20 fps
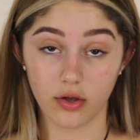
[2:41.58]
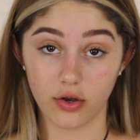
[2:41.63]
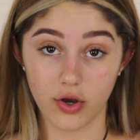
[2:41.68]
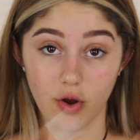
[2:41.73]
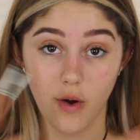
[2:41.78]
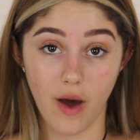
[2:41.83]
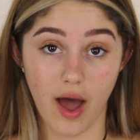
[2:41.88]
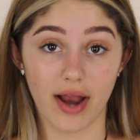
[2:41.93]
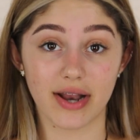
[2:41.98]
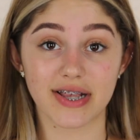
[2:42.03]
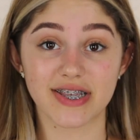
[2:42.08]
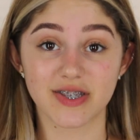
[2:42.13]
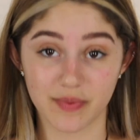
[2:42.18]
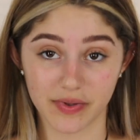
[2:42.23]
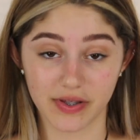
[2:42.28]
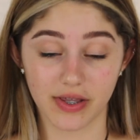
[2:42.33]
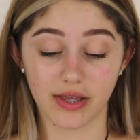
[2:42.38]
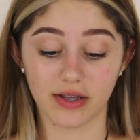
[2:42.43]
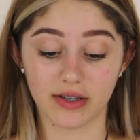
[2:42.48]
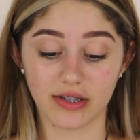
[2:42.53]
know how to
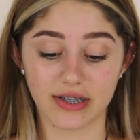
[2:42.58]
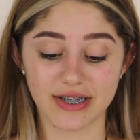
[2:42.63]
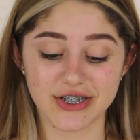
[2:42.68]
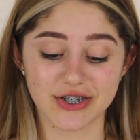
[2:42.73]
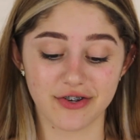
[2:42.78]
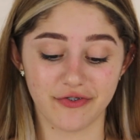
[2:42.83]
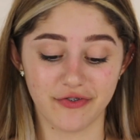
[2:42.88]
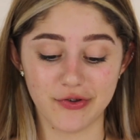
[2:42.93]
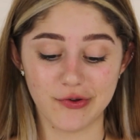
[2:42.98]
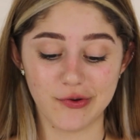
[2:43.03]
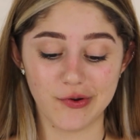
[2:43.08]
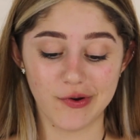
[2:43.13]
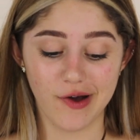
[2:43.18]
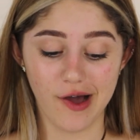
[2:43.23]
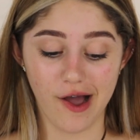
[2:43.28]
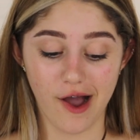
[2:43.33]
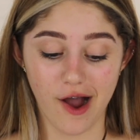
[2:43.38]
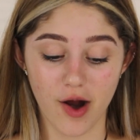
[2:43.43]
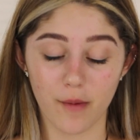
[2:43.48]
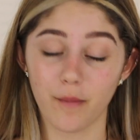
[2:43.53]
speak English. If you
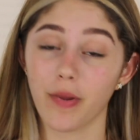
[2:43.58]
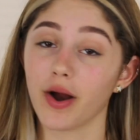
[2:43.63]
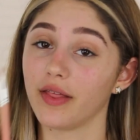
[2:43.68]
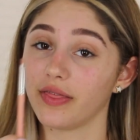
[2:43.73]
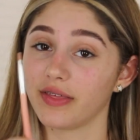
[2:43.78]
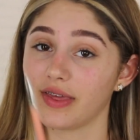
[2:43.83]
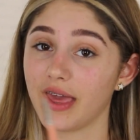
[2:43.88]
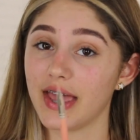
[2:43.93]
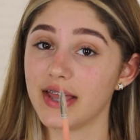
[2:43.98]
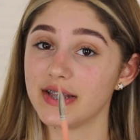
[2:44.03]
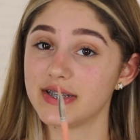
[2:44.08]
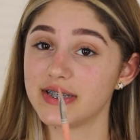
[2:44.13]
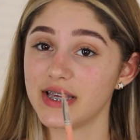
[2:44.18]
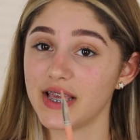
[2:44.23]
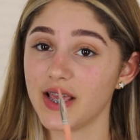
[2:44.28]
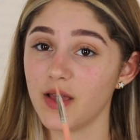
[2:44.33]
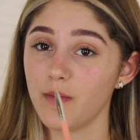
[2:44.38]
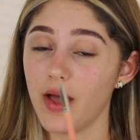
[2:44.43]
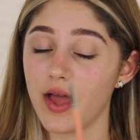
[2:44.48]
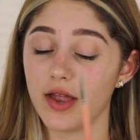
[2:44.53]
are part of the K
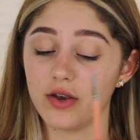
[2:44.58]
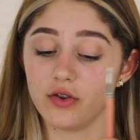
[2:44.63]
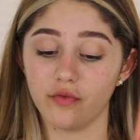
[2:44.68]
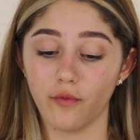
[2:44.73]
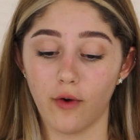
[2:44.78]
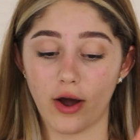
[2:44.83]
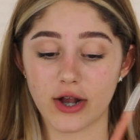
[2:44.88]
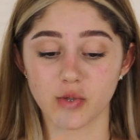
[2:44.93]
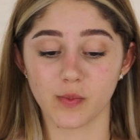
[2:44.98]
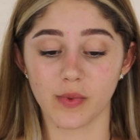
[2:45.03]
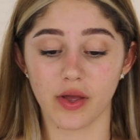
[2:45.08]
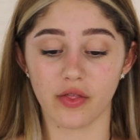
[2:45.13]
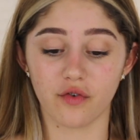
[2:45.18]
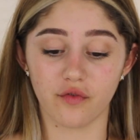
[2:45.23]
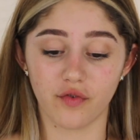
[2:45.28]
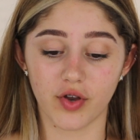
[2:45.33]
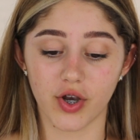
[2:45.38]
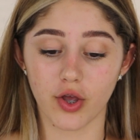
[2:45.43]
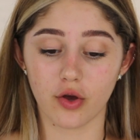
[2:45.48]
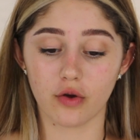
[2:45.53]
team and you've watched my other
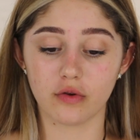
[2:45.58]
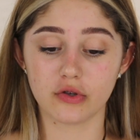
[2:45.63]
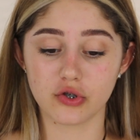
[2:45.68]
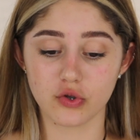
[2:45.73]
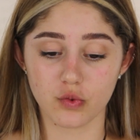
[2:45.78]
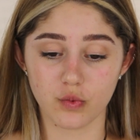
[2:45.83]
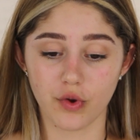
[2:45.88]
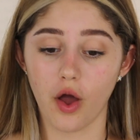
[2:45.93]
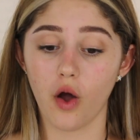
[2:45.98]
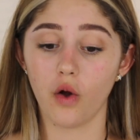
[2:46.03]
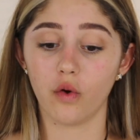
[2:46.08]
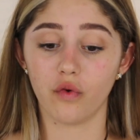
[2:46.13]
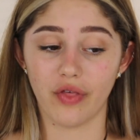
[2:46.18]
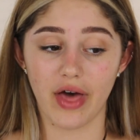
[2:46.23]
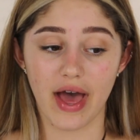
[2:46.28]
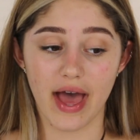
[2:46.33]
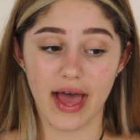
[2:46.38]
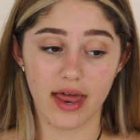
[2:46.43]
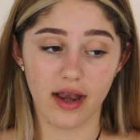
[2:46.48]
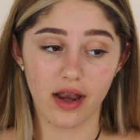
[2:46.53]
videos, you know
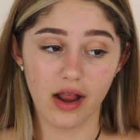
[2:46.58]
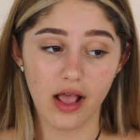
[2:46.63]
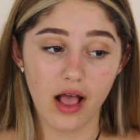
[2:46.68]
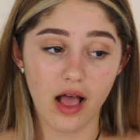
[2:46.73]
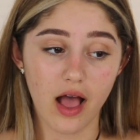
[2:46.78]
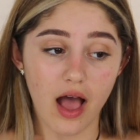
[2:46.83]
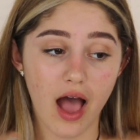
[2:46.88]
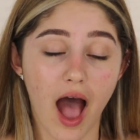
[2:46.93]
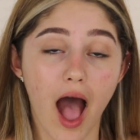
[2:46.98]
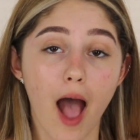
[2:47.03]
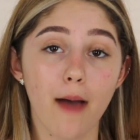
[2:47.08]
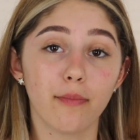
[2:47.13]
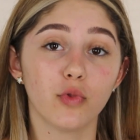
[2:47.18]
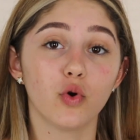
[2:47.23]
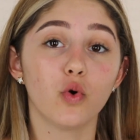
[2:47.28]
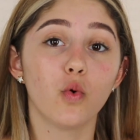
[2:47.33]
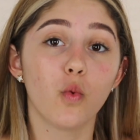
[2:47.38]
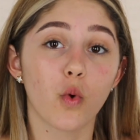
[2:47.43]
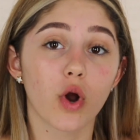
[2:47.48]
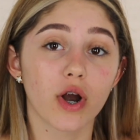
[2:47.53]
that I'm
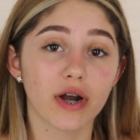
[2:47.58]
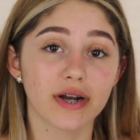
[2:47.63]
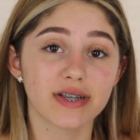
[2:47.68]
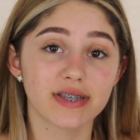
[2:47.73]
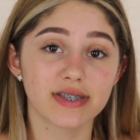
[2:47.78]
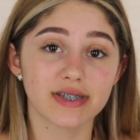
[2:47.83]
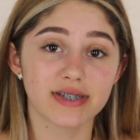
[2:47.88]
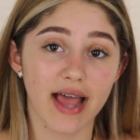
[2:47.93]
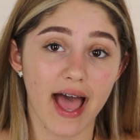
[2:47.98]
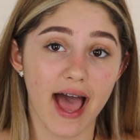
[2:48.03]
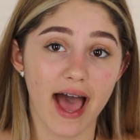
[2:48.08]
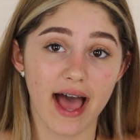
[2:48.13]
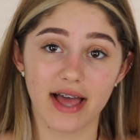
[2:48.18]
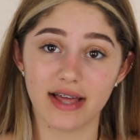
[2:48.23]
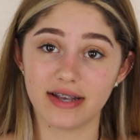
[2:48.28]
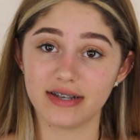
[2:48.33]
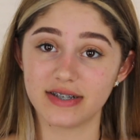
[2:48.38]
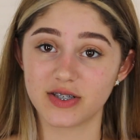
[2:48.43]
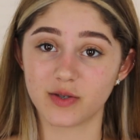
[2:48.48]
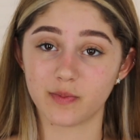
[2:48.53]
the worst
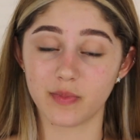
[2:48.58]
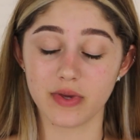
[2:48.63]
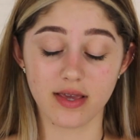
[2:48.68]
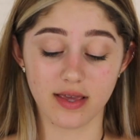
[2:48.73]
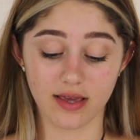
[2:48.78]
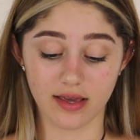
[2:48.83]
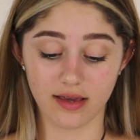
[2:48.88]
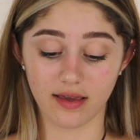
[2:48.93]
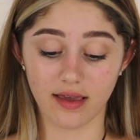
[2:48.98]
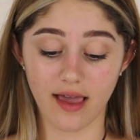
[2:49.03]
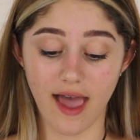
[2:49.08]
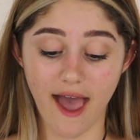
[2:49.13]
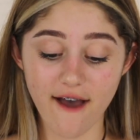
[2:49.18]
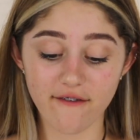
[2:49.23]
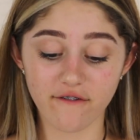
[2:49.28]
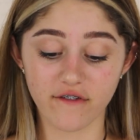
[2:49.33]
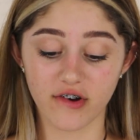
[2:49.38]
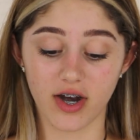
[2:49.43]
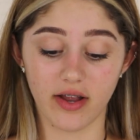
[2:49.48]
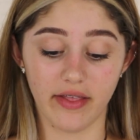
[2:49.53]
at speaking
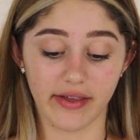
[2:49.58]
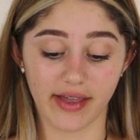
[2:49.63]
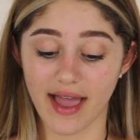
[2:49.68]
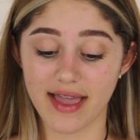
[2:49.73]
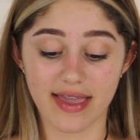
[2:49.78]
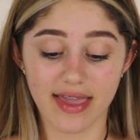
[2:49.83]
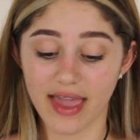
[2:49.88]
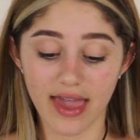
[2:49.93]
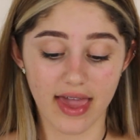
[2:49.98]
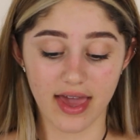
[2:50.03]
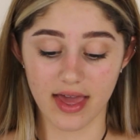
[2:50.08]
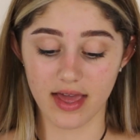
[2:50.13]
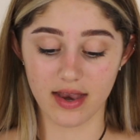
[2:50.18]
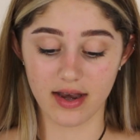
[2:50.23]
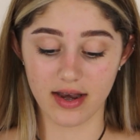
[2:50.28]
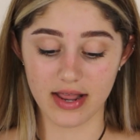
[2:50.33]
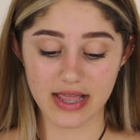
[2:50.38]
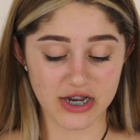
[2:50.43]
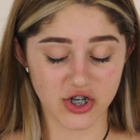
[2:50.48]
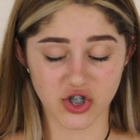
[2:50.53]
ever. I can't.
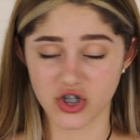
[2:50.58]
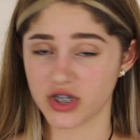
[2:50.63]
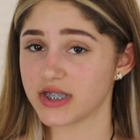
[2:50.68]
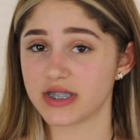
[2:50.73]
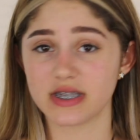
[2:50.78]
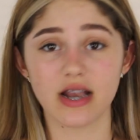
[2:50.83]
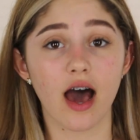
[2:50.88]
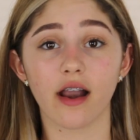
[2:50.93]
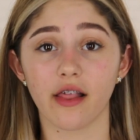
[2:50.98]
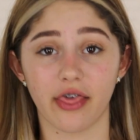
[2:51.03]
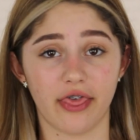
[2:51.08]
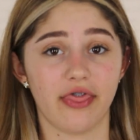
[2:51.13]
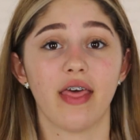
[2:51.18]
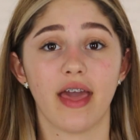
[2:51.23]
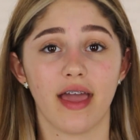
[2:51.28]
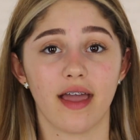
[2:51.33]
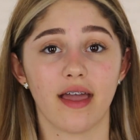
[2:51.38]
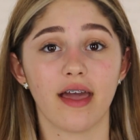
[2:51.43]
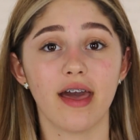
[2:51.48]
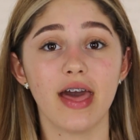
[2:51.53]
It's just not a
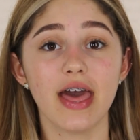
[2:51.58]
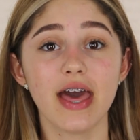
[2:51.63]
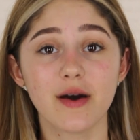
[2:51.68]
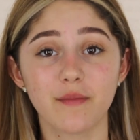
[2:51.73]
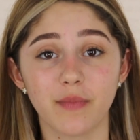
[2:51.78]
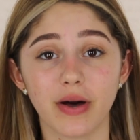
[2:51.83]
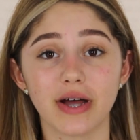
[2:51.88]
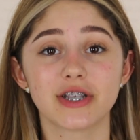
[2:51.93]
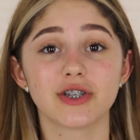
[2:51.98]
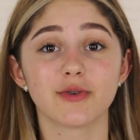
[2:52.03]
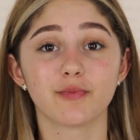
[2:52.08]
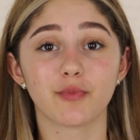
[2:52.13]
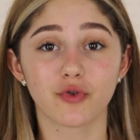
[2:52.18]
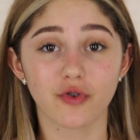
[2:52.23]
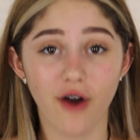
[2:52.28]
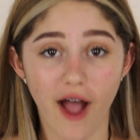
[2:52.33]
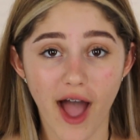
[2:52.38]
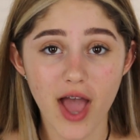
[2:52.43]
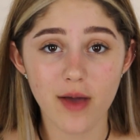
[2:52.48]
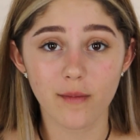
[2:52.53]
thing. But to
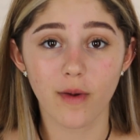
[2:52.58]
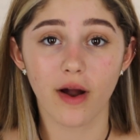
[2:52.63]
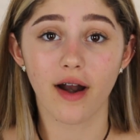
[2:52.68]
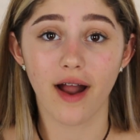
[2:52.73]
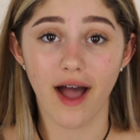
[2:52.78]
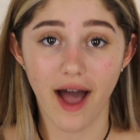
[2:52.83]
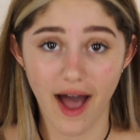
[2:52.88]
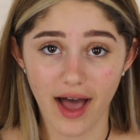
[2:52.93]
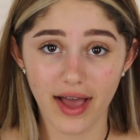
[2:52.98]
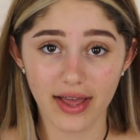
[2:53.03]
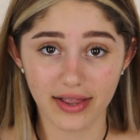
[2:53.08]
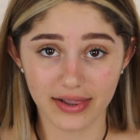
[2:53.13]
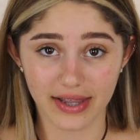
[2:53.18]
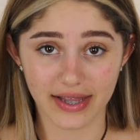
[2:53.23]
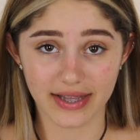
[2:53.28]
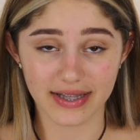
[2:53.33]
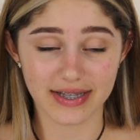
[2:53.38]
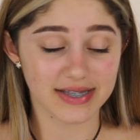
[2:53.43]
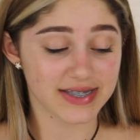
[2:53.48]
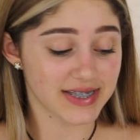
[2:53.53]
prime our
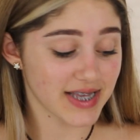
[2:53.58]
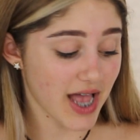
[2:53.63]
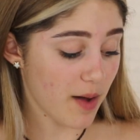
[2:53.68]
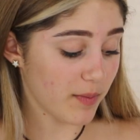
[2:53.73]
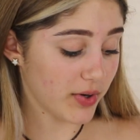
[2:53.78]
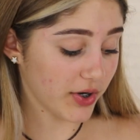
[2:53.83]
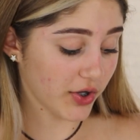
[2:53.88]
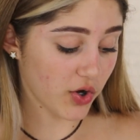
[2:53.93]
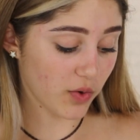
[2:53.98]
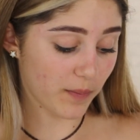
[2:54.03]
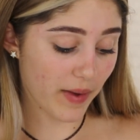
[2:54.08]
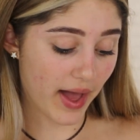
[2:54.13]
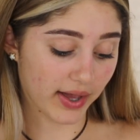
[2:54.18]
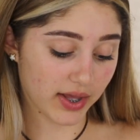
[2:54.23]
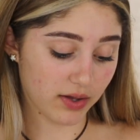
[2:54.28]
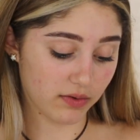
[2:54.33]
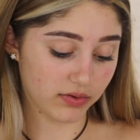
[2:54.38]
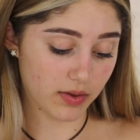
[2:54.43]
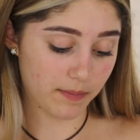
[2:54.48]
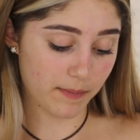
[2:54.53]
eyelids, I'm going to go
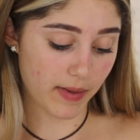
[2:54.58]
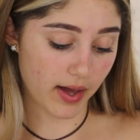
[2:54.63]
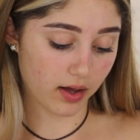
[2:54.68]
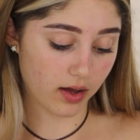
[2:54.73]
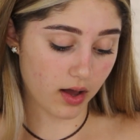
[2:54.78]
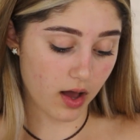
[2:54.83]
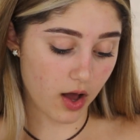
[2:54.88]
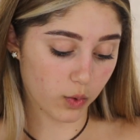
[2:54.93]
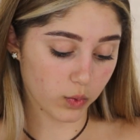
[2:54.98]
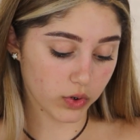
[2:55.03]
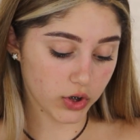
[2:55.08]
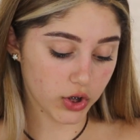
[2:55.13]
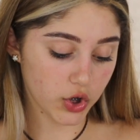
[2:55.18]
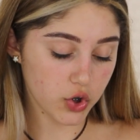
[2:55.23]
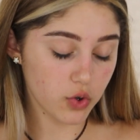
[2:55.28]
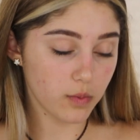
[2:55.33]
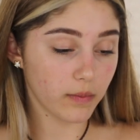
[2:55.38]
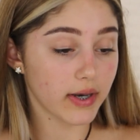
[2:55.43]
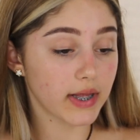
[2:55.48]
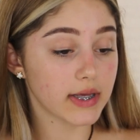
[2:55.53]
back in with the Becca Aqua
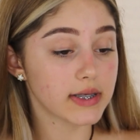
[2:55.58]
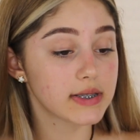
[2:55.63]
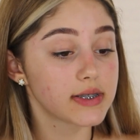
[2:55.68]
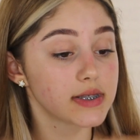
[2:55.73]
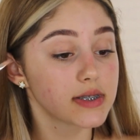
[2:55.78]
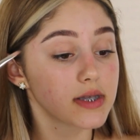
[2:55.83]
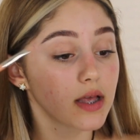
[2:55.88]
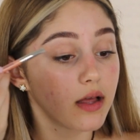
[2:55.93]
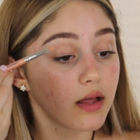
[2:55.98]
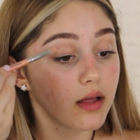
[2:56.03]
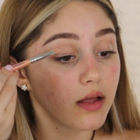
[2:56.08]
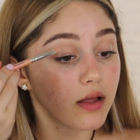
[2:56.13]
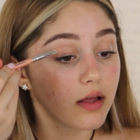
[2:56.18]
Luminous